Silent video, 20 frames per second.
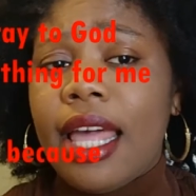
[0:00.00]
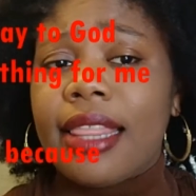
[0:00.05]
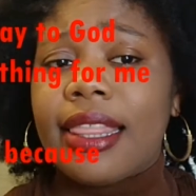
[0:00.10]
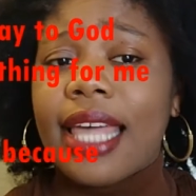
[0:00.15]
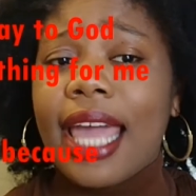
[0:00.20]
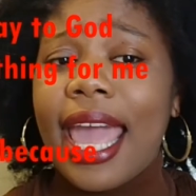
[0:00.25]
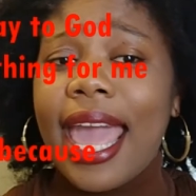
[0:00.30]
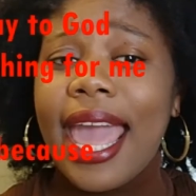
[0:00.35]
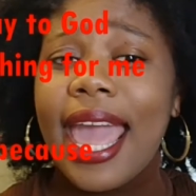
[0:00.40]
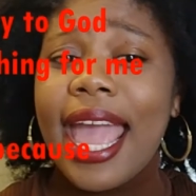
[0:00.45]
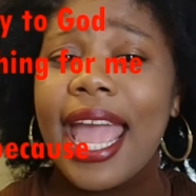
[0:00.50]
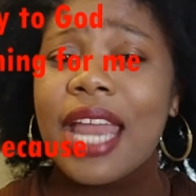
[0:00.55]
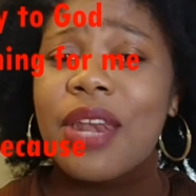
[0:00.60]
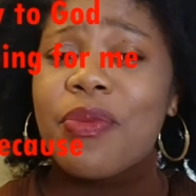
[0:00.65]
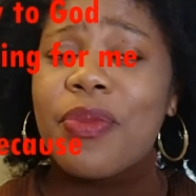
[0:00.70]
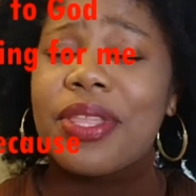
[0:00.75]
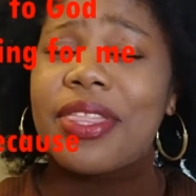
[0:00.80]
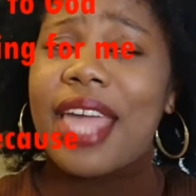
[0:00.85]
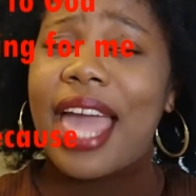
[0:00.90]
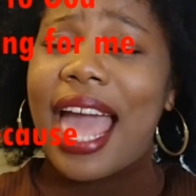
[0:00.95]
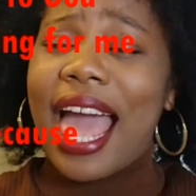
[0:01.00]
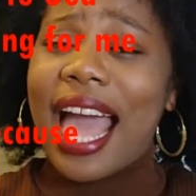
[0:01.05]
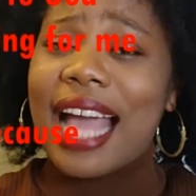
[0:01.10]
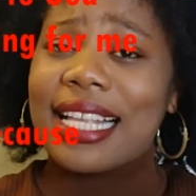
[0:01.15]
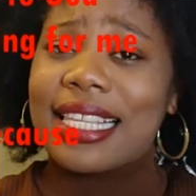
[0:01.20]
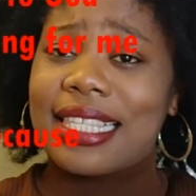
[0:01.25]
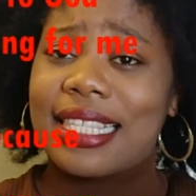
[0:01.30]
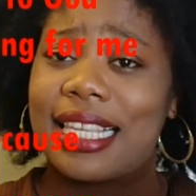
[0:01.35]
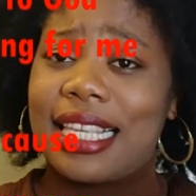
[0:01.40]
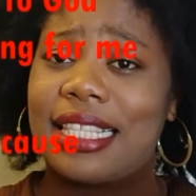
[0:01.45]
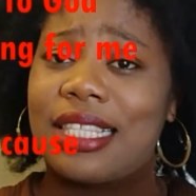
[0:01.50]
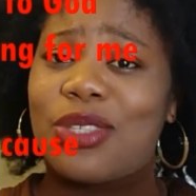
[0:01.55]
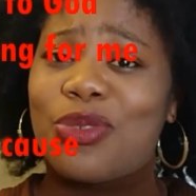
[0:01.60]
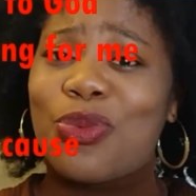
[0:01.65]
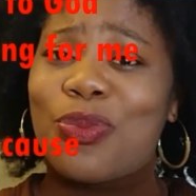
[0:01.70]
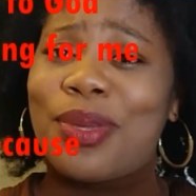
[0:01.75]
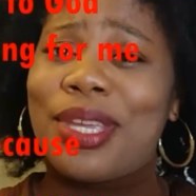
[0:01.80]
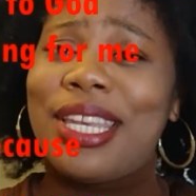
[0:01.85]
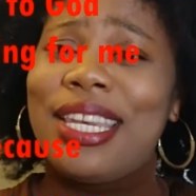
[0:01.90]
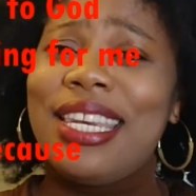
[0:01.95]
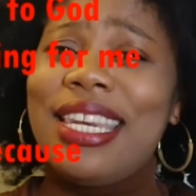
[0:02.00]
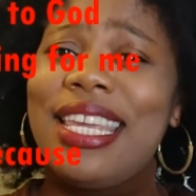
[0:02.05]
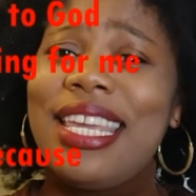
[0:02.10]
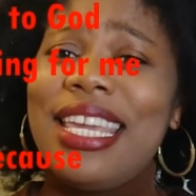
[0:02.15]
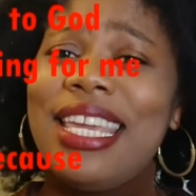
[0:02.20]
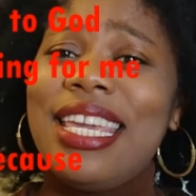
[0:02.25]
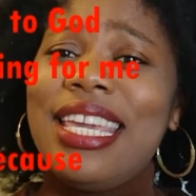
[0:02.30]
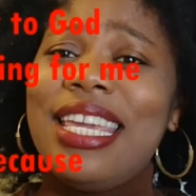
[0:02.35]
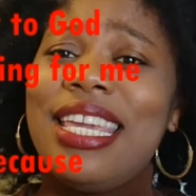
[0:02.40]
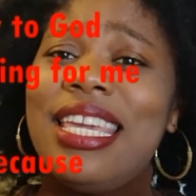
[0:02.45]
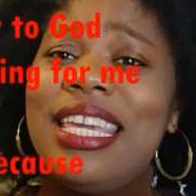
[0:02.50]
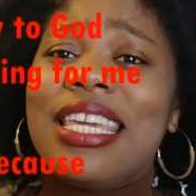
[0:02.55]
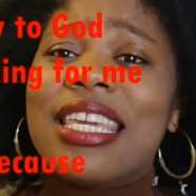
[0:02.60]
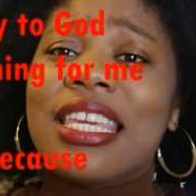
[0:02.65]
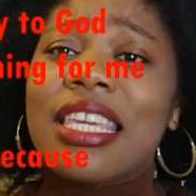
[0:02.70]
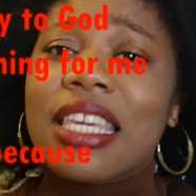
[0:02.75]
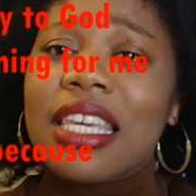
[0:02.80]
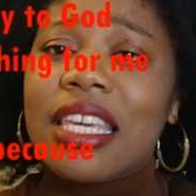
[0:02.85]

The N with the accent will be ni,